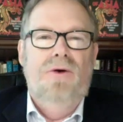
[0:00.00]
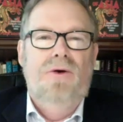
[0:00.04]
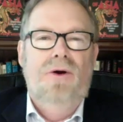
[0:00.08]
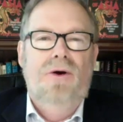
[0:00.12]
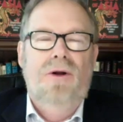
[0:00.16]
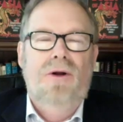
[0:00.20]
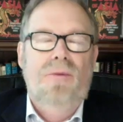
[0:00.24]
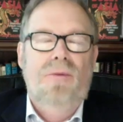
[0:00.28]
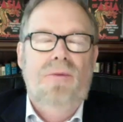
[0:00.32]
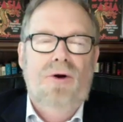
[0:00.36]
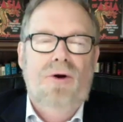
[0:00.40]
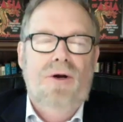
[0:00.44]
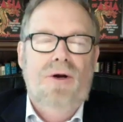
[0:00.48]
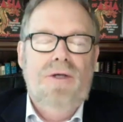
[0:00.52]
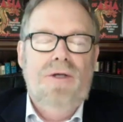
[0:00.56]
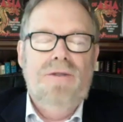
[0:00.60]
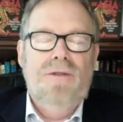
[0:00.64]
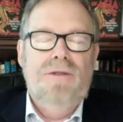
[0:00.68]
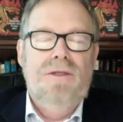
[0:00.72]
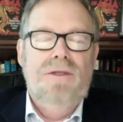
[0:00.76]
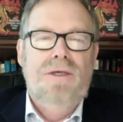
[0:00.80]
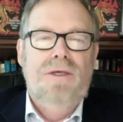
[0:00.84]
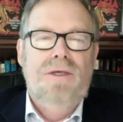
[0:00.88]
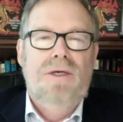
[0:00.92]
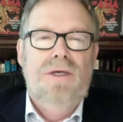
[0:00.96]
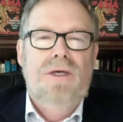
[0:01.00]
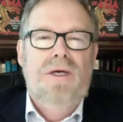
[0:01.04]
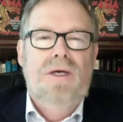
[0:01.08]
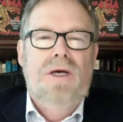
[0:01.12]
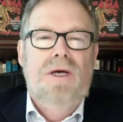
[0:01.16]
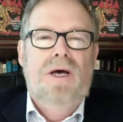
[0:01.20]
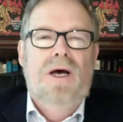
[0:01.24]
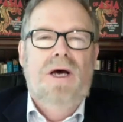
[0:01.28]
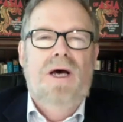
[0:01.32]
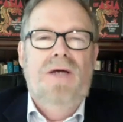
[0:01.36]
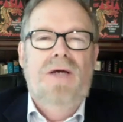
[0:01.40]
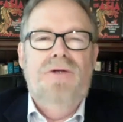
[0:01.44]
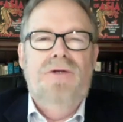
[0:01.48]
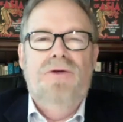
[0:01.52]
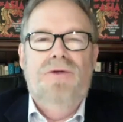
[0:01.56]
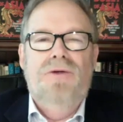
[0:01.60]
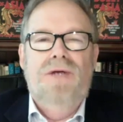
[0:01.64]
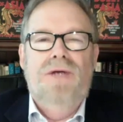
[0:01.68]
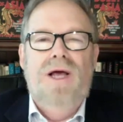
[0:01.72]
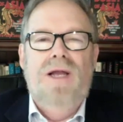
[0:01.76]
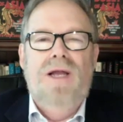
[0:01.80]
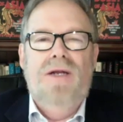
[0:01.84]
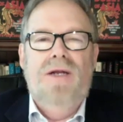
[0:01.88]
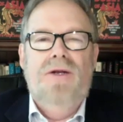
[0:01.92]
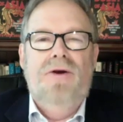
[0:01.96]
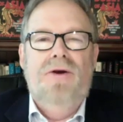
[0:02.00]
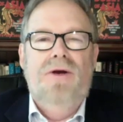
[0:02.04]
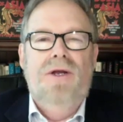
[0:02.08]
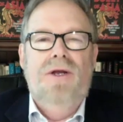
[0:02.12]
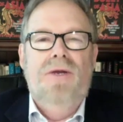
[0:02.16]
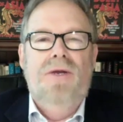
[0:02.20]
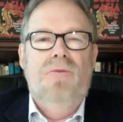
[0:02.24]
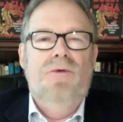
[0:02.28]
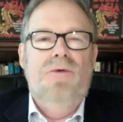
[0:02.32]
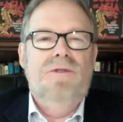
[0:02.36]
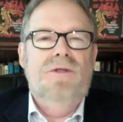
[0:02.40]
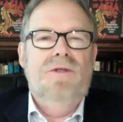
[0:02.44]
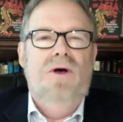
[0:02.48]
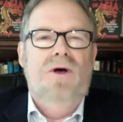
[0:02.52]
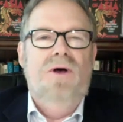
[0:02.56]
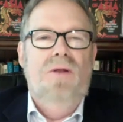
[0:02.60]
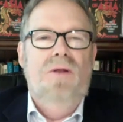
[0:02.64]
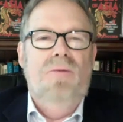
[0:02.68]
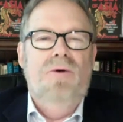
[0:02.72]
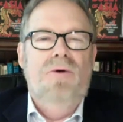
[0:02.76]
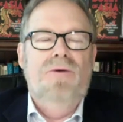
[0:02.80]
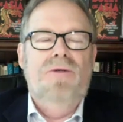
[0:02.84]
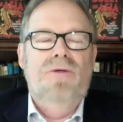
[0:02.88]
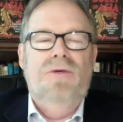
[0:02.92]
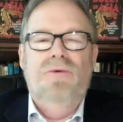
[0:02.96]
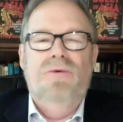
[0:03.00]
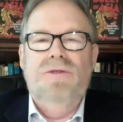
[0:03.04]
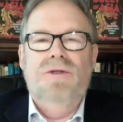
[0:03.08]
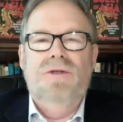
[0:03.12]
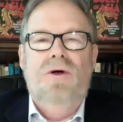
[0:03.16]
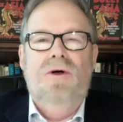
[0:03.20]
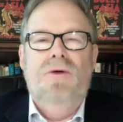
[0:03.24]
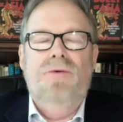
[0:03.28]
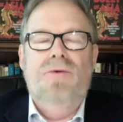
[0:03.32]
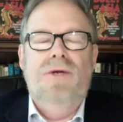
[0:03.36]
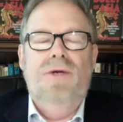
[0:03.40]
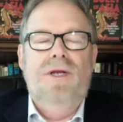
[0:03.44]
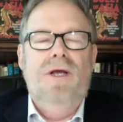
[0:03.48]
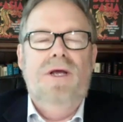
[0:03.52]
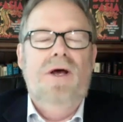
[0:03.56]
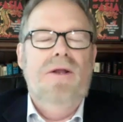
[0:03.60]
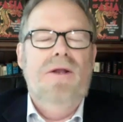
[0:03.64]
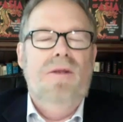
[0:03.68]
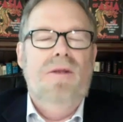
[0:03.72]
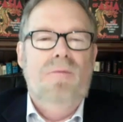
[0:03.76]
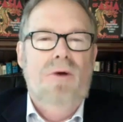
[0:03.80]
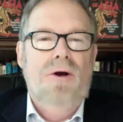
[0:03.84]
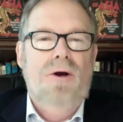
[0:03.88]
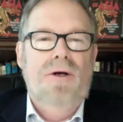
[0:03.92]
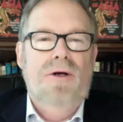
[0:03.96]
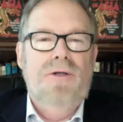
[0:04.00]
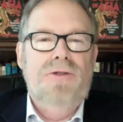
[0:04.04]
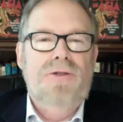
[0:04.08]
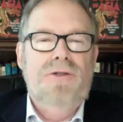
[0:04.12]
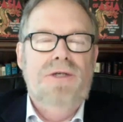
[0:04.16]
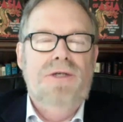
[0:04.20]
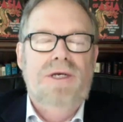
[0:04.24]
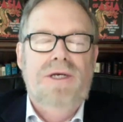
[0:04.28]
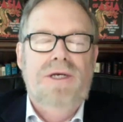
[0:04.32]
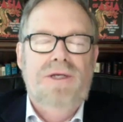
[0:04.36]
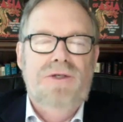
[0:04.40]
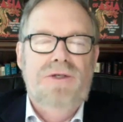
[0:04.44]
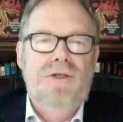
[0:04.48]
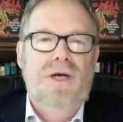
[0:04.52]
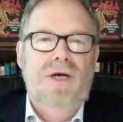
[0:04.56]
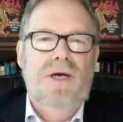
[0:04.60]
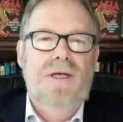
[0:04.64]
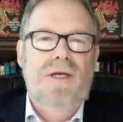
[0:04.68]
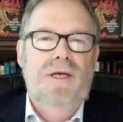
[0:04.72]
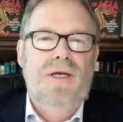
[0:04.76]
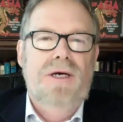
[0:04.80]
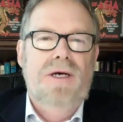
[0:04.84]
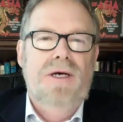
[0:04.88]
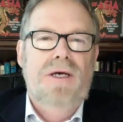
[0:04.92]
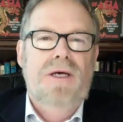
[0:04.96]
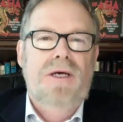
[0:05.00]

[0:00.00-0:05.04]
Karl Marx. Totalitarian was already on the march in China.